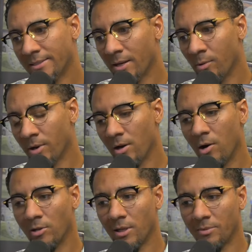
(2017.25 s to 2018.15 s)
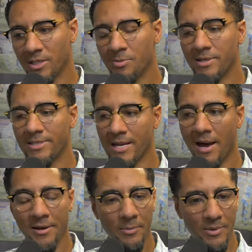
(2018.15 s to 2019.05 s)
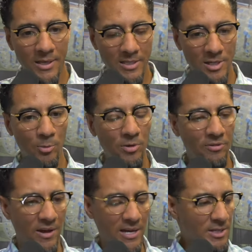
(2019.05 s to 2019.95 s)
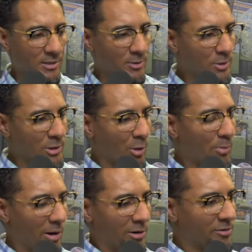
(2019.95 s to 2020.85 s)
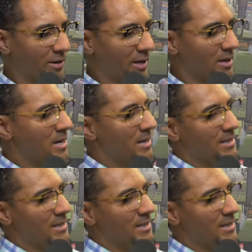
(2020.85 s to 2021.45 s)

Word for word: they want to hold up this persona of being so professional so perfect